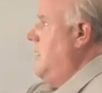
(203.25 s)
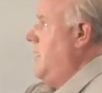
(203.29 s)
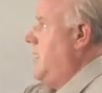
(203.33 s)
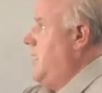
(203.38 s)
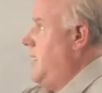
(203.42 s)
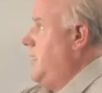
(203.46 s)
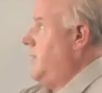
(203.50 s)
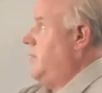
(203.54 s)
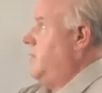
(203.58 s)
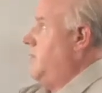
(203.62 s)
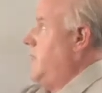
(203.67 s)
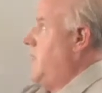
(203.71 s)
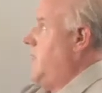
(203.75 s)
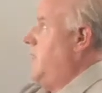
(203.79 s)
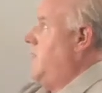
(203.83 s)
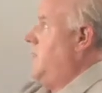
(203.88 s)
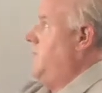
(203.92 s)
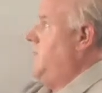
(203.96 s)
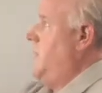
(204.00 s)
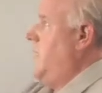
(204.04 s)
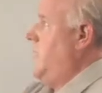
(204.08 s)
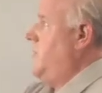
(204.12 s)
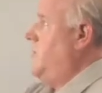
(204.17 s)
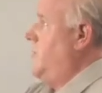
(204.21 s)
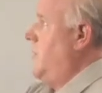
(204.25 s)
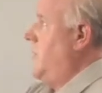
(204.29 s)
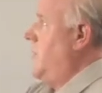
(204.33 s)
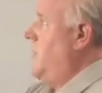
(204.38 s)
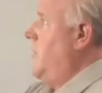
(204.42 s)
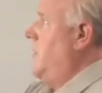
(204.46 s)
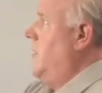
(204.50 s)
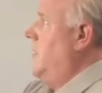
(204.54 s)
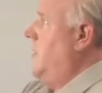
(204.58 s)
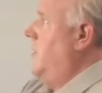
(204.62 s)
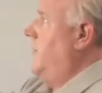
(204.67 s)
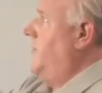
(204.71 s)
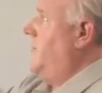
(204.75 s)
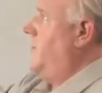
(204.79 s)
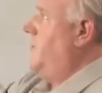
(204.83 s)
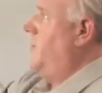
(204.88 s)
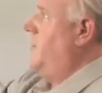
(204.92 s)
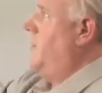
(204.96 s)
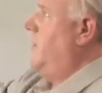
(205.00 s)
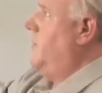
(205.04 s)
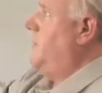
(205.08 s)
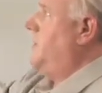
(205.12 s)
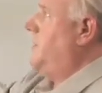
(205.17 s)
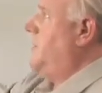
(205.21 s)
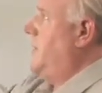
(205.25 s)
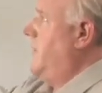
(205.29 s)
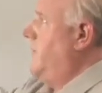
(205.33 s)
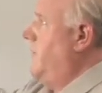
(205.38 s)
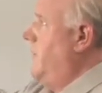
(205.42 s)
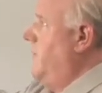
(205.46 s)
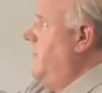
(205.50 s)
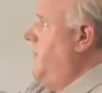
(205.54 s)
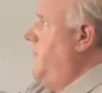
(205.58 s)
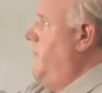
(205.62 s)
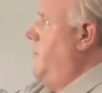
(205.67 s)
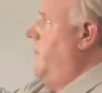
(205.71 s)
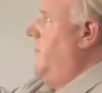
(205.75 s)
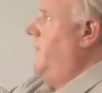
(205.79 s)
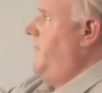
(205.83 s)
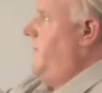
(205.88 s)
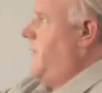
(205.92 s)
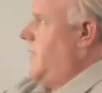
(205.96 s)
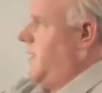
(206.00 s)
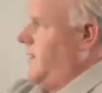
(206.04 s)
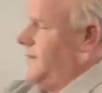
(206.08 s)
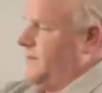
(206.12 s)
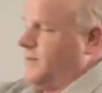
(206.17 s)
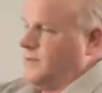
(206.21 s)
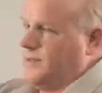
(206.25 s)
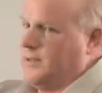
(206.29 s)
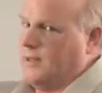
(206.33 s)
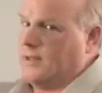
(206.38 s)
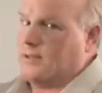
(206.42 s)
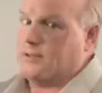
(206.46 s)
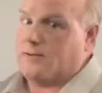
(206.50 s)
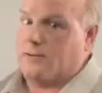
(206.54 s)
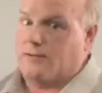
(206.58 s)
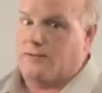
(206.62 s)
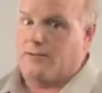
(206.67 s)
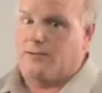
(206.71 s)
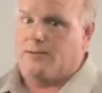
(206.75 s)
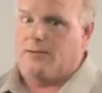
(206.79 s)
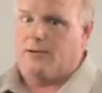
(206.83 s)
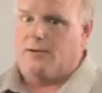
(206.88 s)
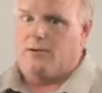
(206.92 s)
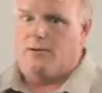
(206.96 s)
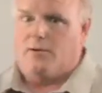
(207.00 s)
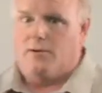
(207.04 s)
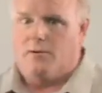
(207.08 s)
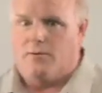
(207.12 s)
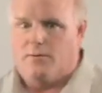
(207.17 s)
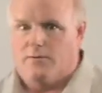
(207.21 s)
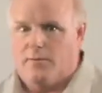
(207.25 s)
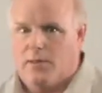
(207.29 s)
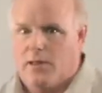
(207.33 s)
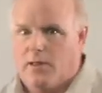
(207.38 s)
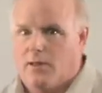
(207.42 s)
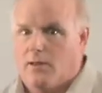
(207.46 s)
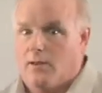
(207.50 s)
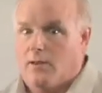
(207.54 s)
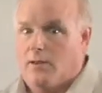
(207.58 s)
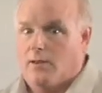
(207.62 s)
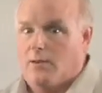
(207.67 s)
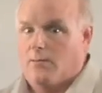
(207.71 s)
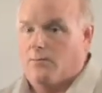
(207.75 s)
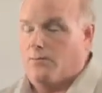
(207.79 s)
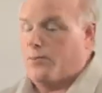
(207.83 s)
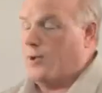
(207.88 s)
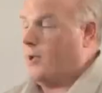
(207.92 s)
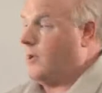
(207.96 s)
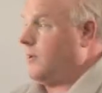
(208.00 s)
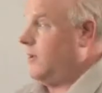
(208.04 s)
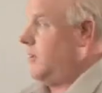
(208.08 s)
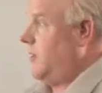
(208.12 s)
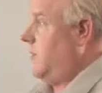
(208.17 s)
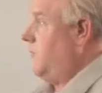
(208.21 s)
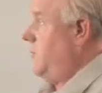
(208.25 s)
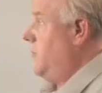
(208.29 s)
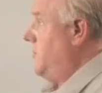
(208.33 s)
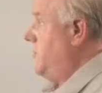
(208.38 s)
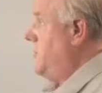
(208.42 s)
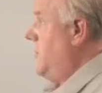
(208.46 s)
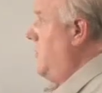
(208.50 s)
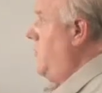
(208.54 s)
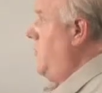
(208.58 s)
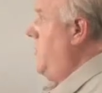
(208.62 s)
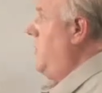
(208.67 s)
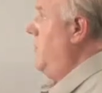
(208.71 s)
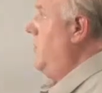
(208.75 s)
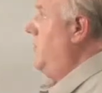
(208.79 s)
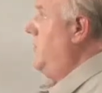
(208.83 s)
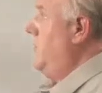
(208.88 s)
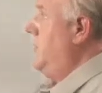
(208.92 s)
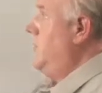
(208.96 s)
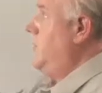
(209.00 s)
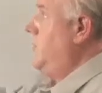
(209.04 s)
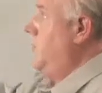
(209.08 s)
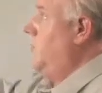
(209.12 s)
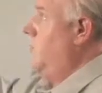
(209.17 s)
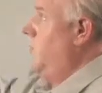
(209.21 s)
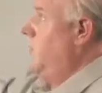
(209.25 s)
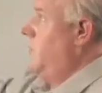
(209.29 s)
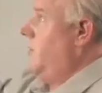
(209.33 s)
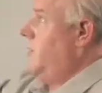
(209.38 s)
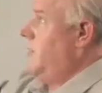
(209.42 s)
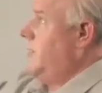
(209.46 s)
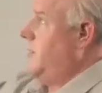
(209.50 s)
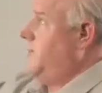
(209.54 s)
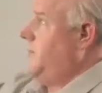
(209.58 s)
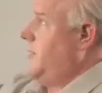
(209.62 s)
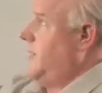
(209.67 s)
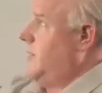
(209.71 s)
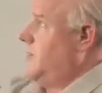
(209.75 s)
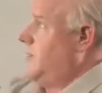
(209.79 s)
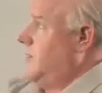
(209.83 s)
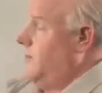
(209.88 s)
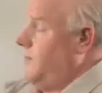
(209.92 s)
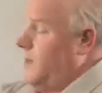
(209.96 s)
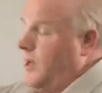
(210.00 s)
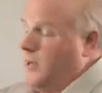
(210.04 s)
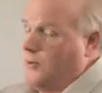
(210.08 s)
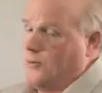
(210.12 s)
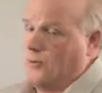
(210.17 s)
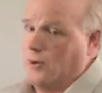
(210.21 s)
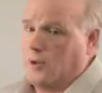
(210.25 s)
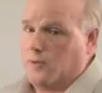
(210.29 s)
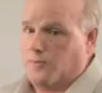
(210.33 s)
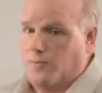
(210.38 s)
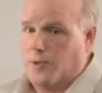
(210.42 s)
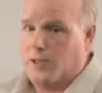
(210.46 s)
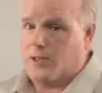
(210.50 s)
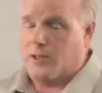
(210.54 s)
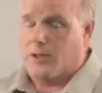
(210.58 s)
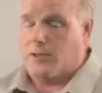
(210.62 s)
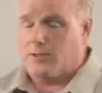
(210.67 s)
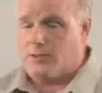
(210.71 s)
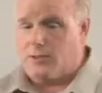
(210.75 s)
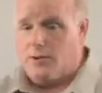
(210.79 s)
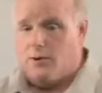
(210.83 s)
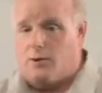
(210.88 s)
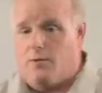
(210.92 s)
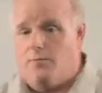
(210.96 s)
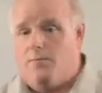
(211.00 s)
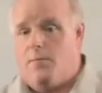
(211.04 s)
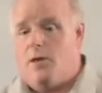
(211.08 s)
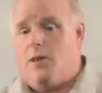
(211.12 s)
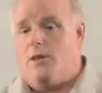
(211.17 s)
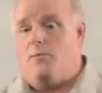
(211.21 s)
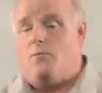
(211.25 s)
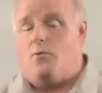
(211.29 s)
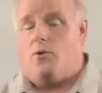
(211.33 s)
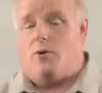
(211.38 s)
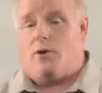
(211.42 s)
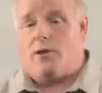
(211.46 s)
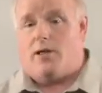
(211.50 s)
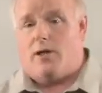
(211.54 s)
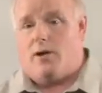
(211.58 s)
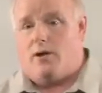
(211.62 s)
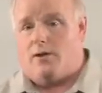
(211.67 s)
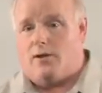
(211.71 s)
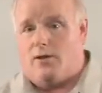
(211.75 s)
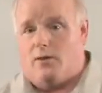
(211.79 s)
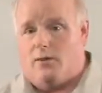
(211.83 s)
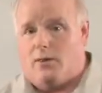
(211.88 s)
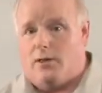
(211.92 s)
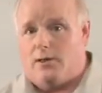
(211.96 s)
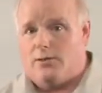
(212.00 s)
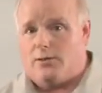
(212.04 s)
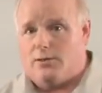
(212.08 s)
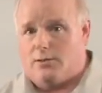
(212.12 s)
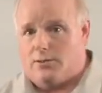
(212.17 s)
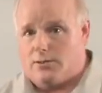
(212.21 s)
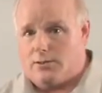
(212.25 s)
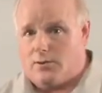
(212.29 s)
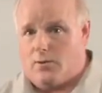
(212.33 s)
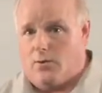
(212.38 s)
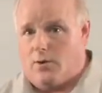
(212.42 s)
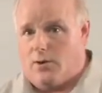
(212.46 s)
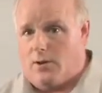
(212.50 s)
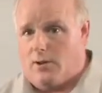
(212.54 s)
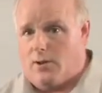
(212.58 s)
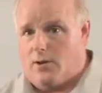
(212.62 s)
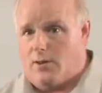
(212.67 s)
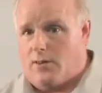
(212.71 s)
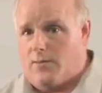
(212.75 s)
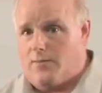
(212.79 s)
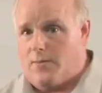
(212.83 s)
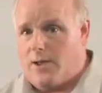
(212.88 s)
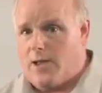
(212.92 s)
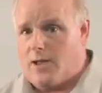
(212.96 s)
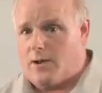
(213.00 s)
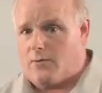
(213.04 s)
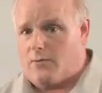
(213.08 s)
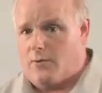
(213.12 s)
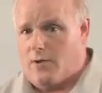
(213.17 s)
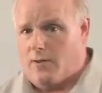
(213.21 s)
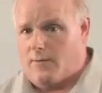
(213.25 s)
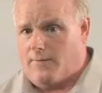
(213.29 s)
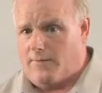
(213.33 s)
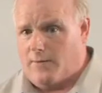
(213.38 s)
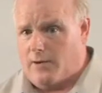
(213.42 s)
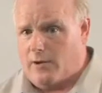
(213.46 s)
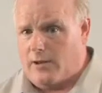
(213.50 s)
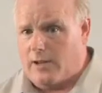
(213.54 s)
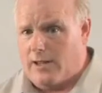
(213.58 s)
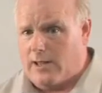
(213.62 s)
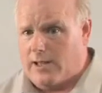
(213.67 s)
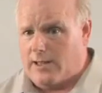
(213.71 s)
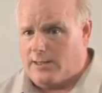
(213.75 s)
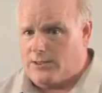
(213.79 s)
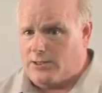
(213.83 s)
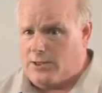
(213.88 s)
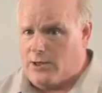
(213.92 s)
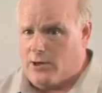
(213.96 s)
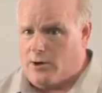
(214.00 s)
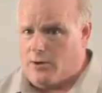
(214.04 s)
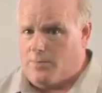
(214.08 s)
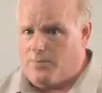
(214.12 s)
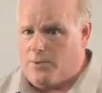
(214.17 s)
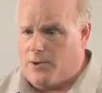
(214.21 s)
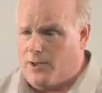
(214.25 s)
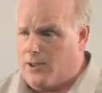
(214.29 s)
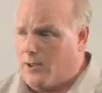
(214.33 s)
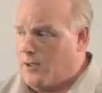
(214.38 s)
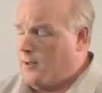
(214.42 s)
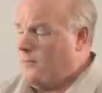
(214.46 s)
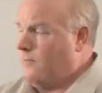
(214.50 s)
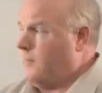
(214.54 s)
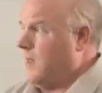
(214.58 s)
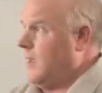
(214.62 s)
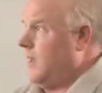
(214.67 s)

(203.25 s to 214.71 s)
and a routing metric of 3074560. Big numbers. Now we don't need to worry about the metric because there are many more calculations going on in the background for EIGRP,